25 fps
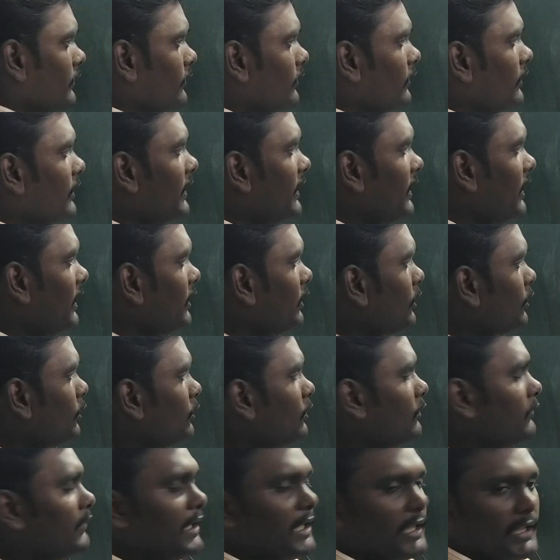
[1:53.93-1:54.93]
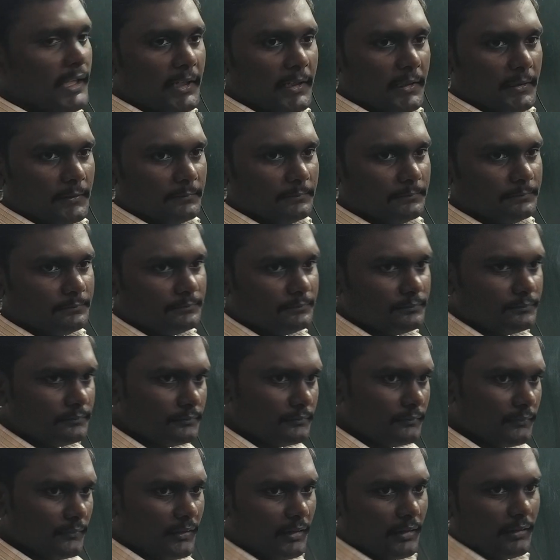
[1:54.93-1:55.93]
So here 2 we need,
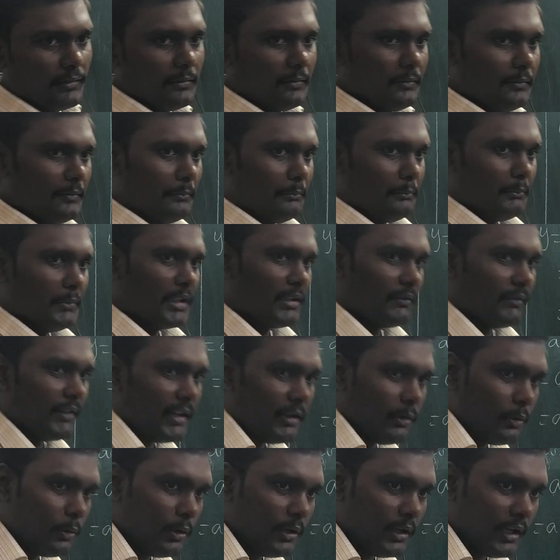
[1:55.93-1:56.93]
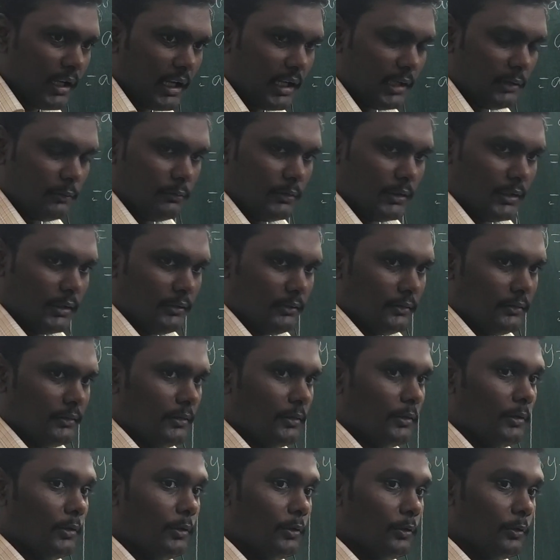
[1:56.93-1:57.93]
but we don't have 1
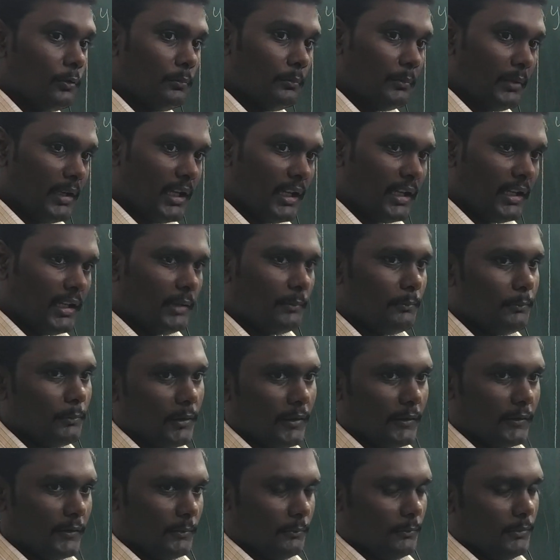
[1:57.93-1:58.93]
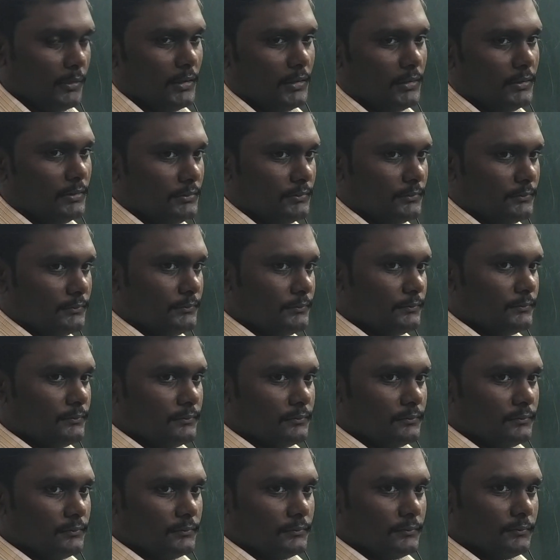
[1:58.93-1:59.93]
to make it possible.
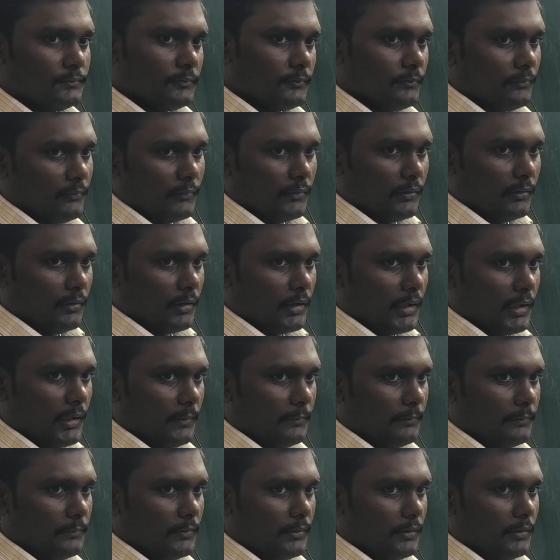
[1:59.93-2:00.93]
Okay.